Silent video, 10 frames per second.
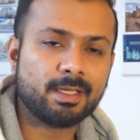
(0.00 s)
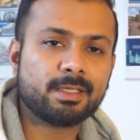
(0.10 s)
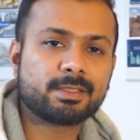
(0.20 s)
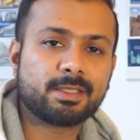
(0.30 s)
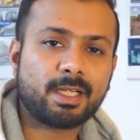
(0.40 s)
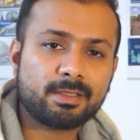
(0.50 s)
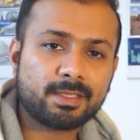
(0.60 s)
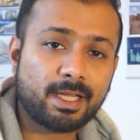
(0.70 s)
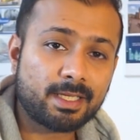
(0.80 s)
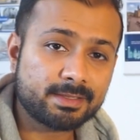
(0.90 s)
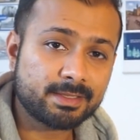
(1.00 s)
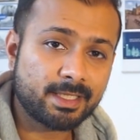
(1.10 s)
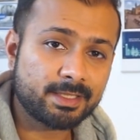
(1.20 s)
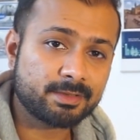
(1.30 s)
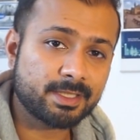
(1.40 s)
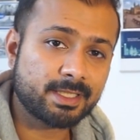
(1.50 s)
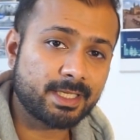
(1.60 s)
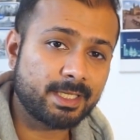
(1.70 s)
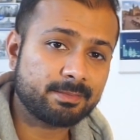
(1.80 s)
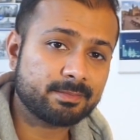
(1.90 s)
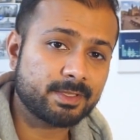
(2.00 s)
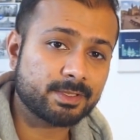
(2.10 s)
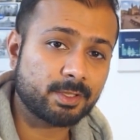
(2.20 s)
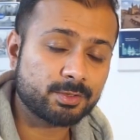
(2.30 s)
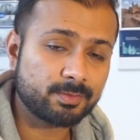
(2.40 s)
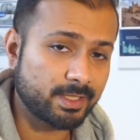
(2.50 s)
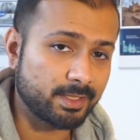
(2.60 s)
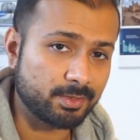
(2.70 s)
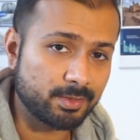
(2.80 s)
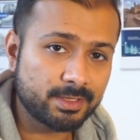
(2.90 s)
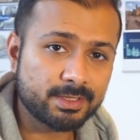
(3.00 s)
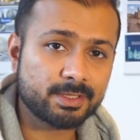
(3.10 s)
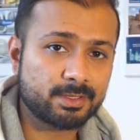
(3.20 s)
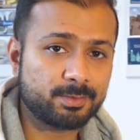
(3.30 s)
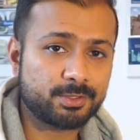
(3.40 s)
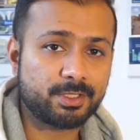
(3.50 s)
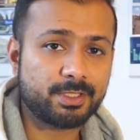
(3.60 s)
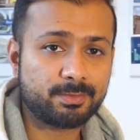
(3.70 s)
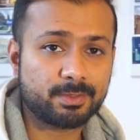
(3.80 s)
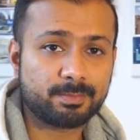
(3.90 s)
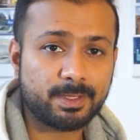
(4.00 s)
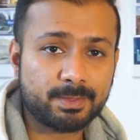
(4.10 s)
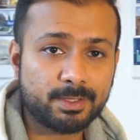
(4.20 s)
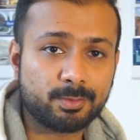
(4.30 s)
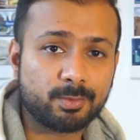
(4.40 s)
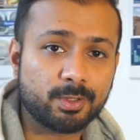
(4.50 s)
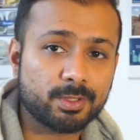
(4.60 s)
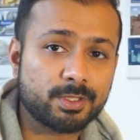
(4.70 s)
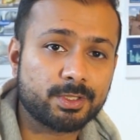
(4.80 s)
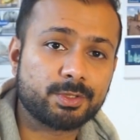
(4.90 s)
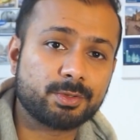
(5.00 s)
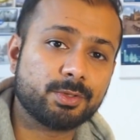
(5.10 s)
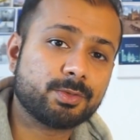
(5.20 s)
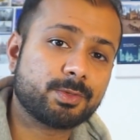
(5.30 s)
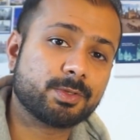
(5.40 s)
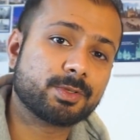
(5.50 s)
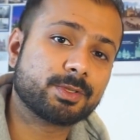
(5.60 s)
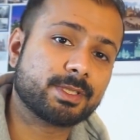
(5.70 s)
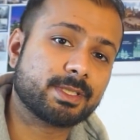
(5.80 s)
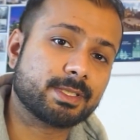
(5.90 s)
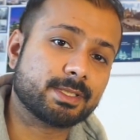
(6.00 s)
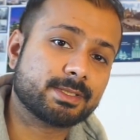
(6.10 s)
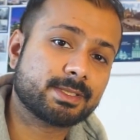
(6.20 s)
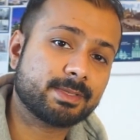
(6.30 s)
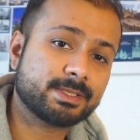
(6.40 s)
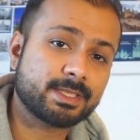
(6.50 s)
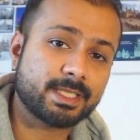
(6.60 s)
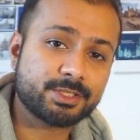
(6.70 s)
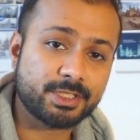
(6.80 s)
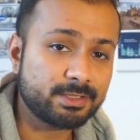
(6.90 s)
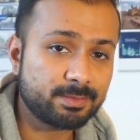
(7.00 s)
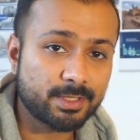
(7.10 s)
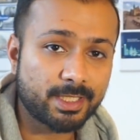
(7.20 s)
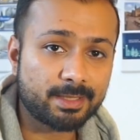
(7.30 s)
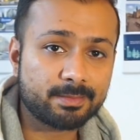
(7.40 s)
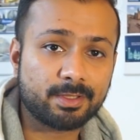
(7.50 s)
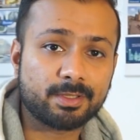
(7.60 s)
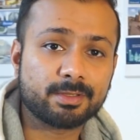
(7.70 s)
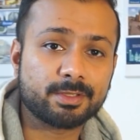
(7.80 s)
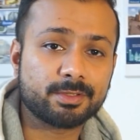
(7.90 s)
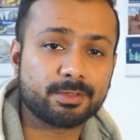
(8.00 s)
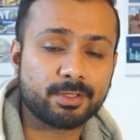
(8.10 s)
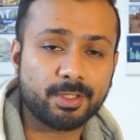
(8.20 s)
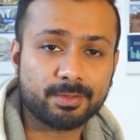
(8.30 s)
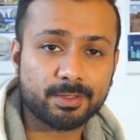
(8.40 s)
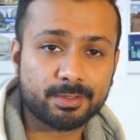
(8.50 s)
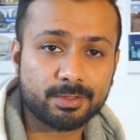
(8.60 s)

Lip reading: So now the last thing that you can claim is also very good opportunity for the people who wanted to go for the semester exchange program, or you're going